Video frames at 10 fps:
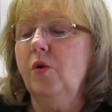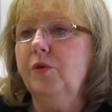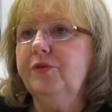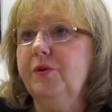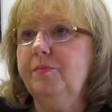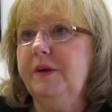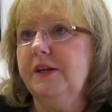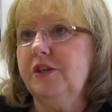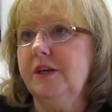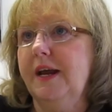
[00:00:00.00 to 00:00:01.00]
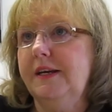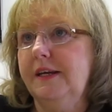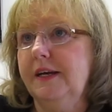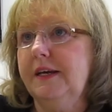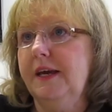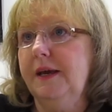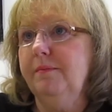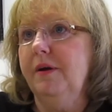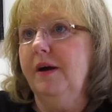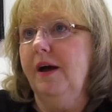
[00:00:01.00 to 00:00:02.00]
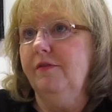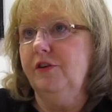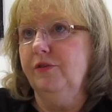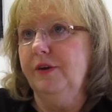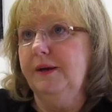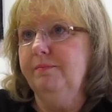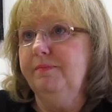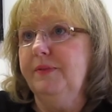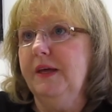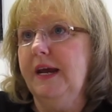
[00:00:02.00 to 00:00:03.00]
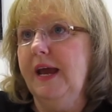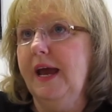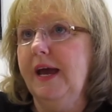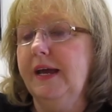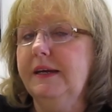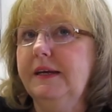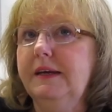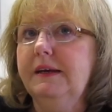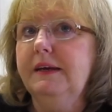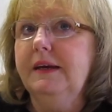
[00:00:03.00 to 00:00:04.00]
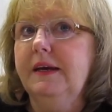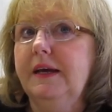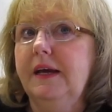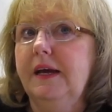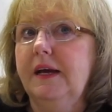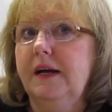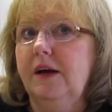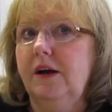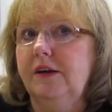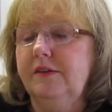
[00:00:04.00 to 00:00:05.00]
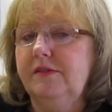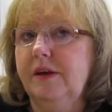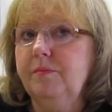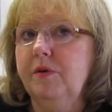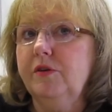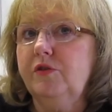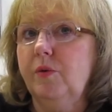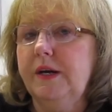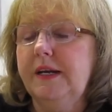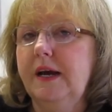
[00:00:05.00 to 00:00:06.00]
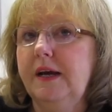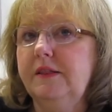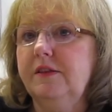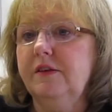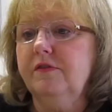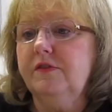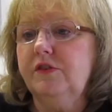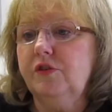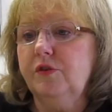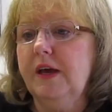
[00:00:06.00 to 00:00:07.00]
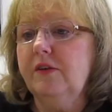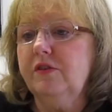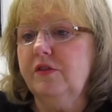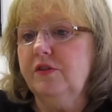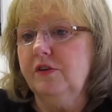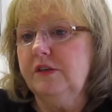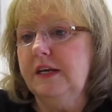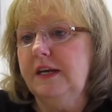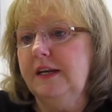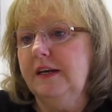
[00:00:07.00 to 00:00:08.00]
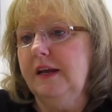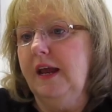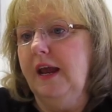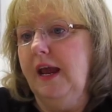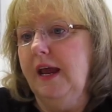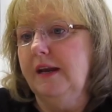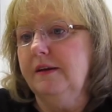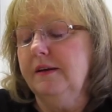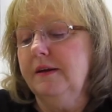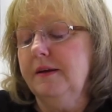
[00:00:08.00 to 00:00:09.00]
whole soup kitchen idea came of a dream that I had on December 29th of 2013 and